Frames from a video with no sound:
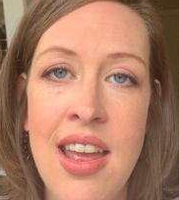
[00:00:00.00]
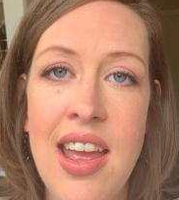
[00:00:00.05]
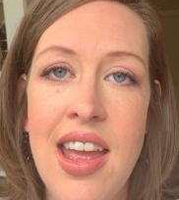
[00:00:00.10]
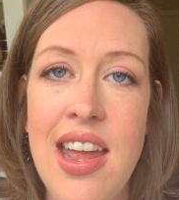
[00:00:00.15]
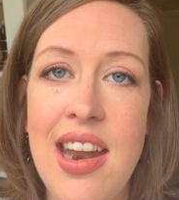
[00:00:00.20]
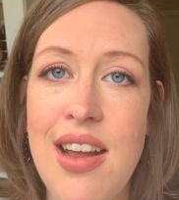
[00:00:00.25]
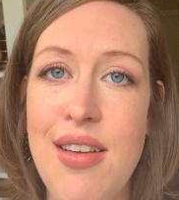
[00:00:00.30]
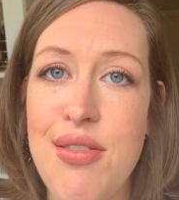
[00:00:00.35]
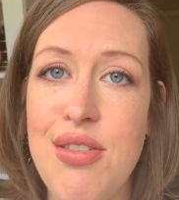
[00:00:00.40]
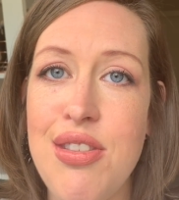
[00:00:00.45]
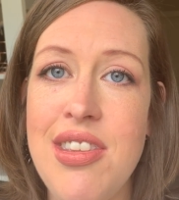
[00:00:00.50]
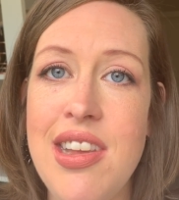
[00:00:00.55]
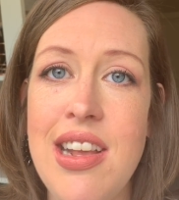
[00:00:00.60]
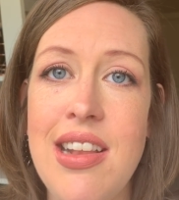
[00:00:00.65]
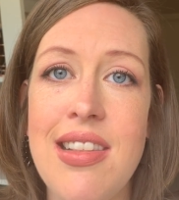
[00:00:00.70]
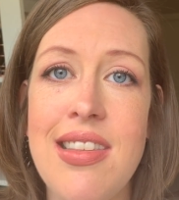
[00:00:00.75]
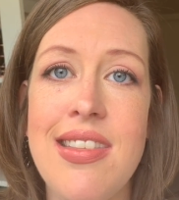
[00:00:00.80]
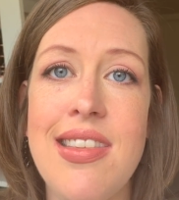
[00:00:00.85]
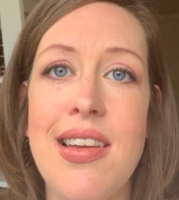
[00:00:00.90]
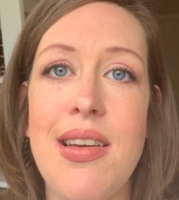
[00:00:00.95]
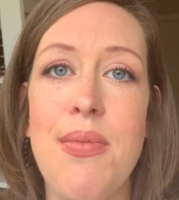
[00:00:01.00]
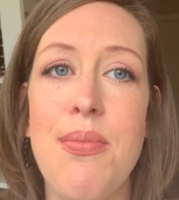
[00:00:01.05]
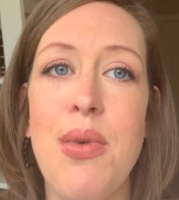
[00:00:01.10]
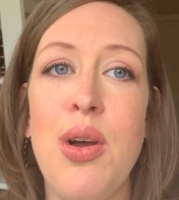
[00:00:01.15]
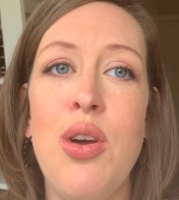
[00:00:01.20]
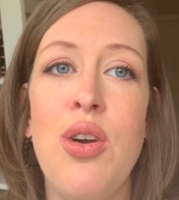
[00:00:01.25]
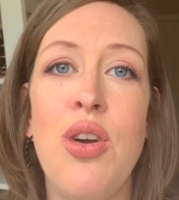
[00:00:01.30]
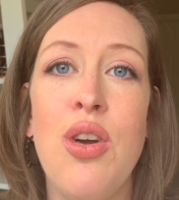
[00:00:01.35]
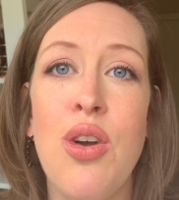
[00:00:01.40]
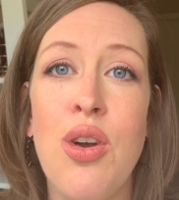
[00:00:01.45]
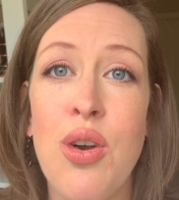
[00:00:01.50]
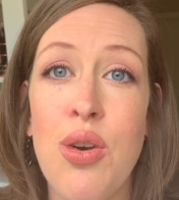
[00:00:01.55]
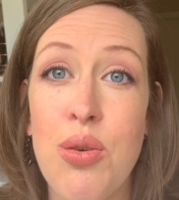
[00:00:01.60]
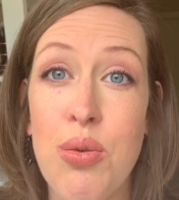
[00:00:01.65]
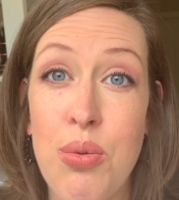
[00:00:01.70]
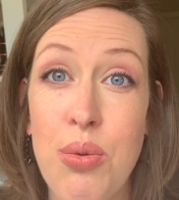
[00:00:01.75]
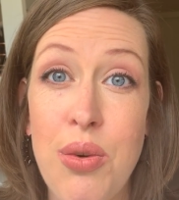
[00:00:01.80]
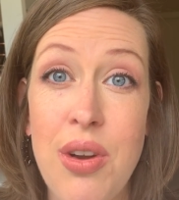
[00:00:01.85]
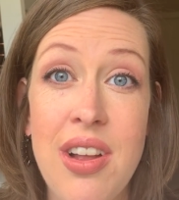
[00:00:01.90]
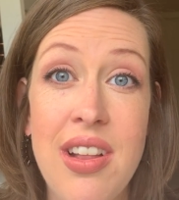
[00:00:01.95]
And I've seen some
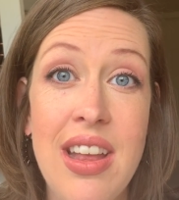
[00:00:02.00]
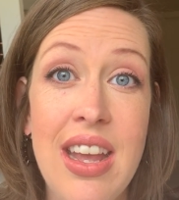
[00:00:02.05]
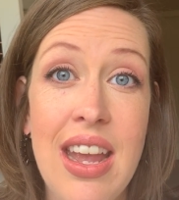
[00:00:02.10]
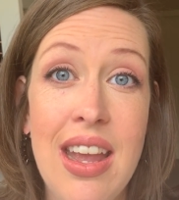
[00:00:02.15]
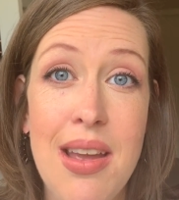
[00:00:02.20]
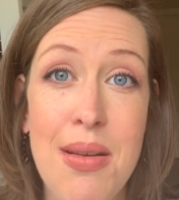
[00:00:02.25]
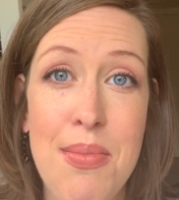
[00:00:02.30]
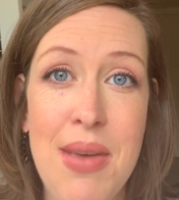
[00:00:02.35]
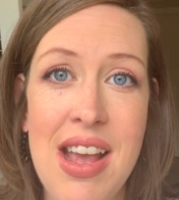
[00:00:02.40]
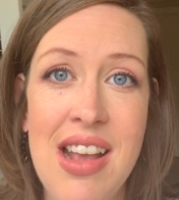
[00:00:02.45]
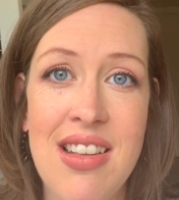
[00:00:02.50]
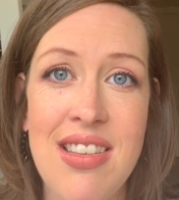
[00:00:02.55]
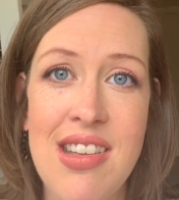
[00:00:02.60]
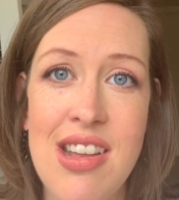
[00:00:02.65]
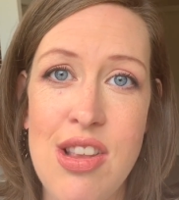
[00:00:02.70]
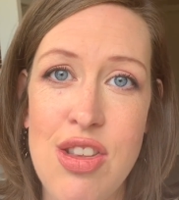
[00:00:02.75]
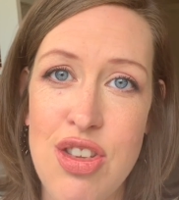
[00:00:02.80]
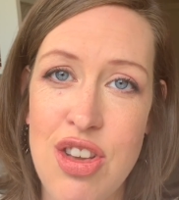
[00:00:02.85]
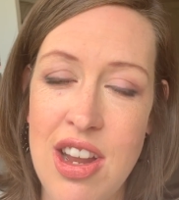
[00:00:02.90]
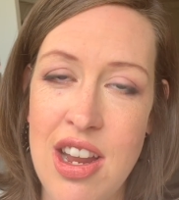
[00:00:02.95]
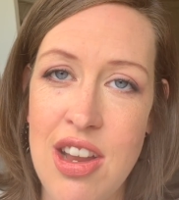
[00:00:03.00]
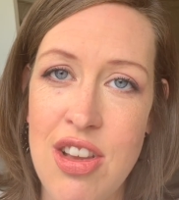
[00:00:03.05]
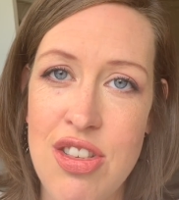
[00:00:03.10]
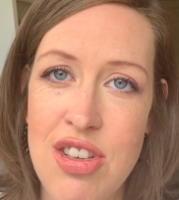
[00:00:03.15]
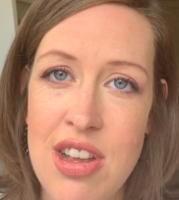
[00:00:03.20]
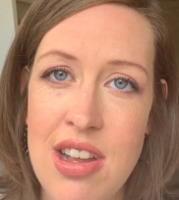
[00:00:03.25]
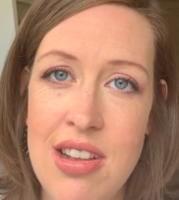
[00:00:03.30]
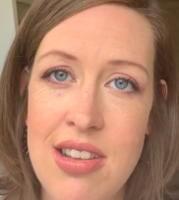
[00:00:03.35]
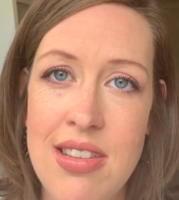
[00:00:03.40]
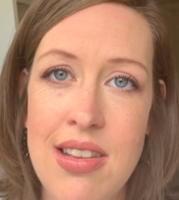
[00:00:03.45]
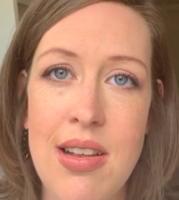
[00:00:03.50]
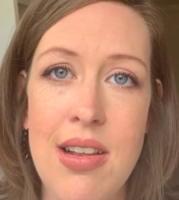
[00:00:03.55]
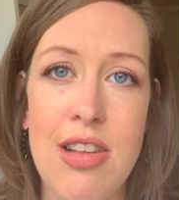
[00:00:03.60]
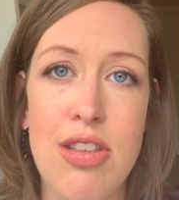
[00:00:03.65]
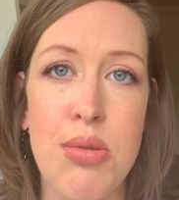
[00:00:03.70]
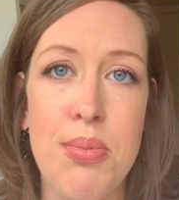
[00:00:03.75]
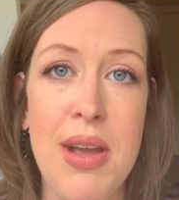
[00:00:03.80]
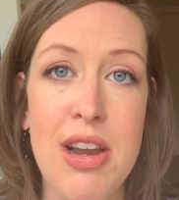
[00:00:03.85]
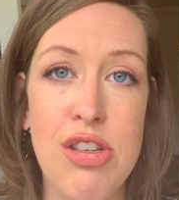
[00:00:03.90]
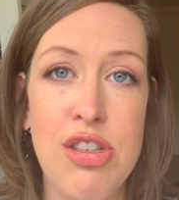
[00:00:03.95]
really amazing changes,
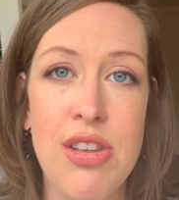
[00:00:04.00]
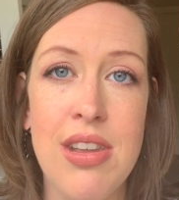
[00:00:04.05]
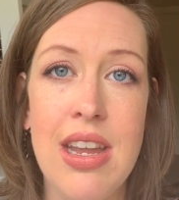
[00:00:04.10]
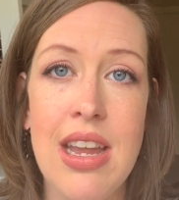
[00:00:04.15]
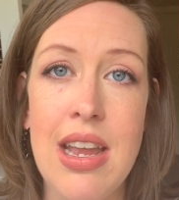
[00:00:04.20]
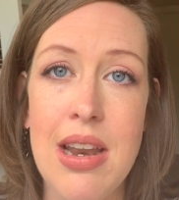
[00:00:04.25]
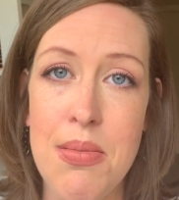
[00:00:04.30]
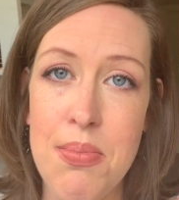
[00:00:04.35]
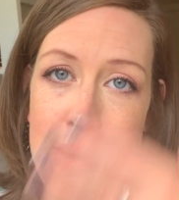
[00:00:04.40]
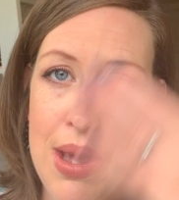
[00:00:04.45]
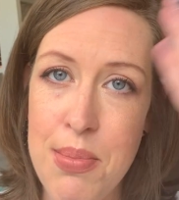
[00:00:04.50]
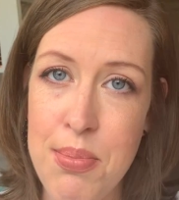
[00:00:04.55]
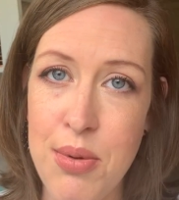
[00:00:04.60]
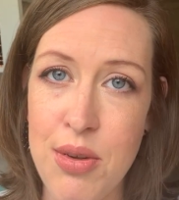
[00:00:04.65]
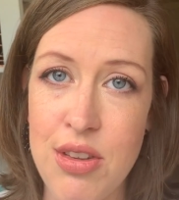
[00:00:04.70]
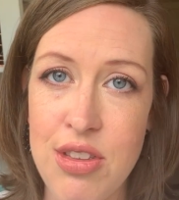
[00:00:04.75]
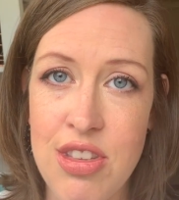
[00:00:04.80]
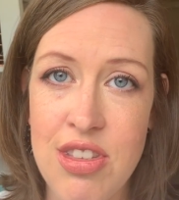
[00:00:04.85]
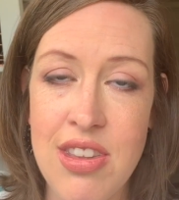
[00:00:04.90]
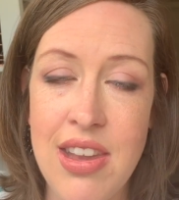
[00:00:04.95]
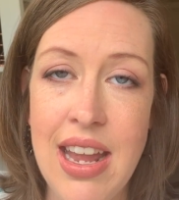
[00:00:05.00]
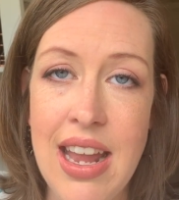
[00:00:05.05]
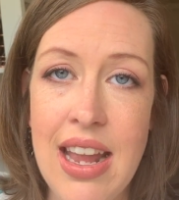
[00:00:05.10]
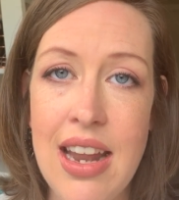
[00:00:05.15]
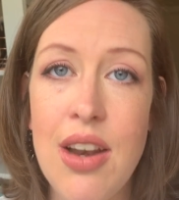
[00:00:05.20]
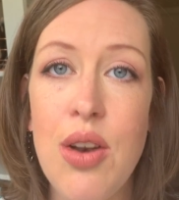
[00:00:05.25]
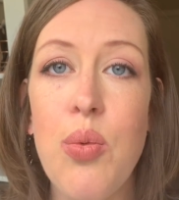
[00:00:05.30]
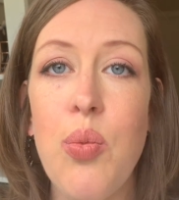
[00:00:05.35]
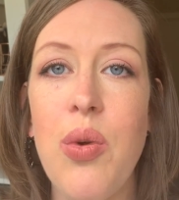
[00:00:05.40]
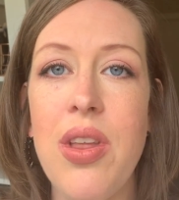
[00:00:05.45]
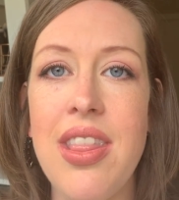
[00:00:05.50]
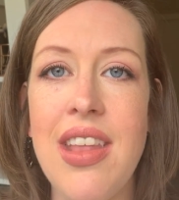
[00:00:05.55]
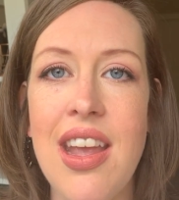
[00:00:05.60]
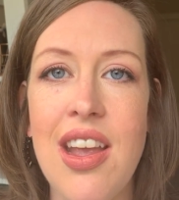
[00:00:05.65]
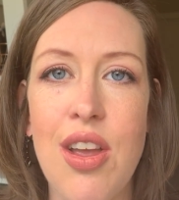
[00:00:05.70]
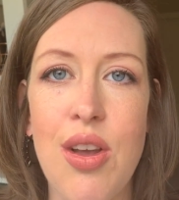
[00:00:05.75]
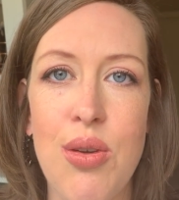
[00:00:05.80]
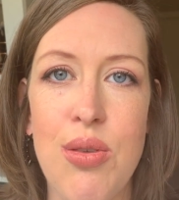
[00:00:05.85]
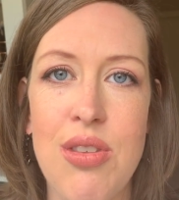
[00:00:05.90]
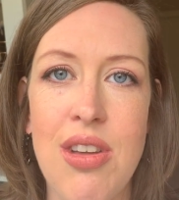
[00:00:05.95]
especially in people's skin when they
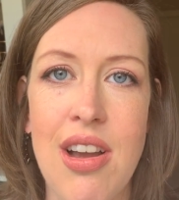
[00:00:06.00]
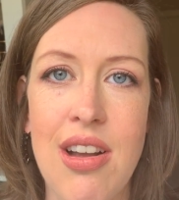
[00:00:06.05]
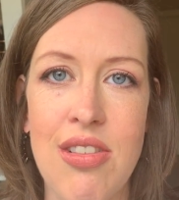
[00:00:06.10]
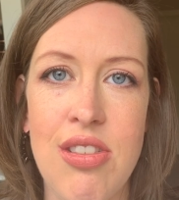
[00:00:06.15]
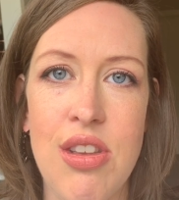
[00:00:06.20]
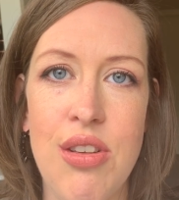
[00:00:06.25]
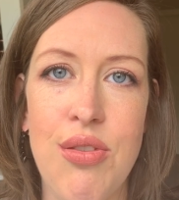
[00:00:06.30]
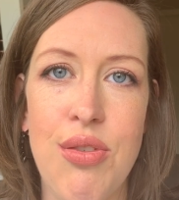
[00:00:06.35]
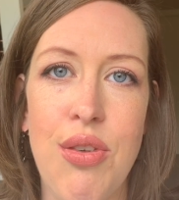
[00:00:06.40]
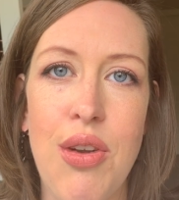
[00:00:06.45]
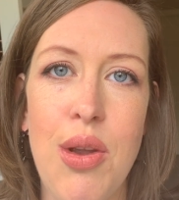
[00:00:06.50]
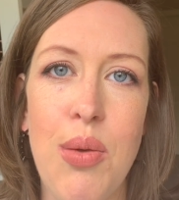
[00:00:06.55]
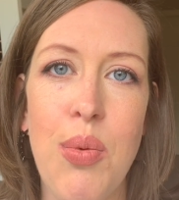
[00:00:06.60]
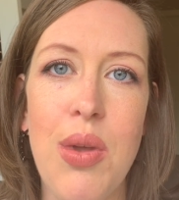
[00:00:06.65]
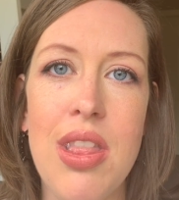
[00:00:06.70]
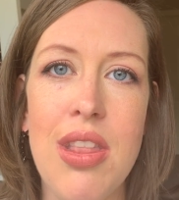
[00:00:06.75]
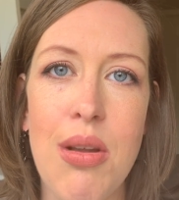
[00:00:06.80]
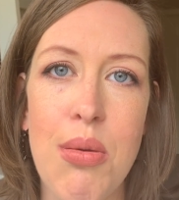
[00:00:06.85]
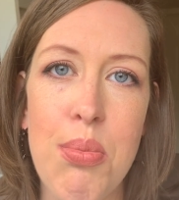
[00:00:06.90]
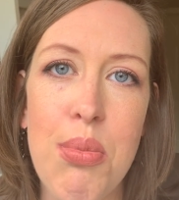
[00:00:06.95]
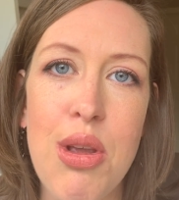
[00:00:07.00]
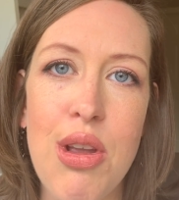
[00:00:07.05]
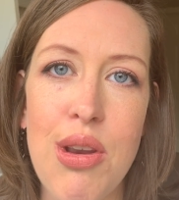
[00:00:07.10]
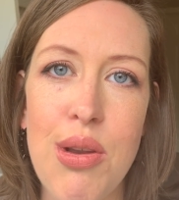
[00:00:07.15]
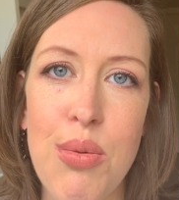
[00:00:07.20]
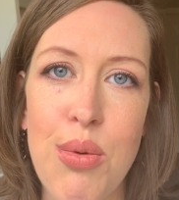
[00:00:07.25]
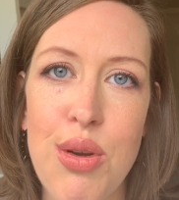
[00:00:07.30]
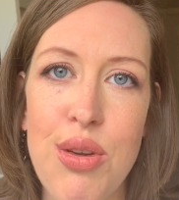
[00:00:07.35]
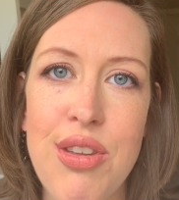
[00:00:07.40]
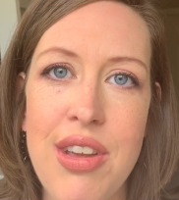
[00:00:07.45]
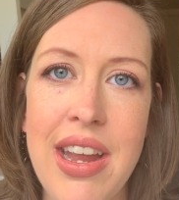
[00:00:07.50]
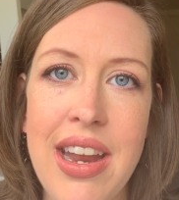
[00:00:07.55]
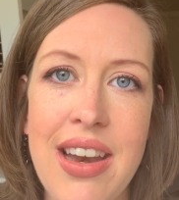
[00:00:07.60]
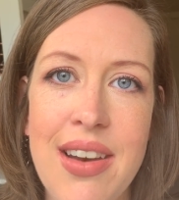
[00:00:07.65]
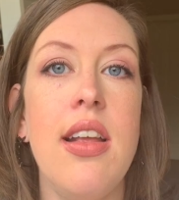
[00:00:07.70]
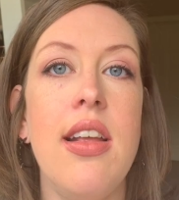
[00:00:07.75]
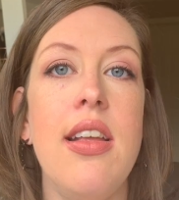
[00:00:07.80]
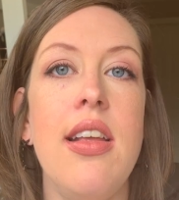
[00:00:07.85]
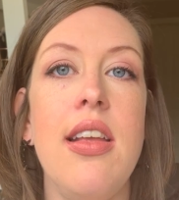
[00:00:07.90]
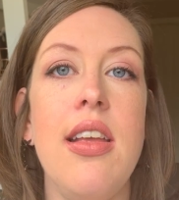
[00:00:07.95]
go toxin free with their beauty routine.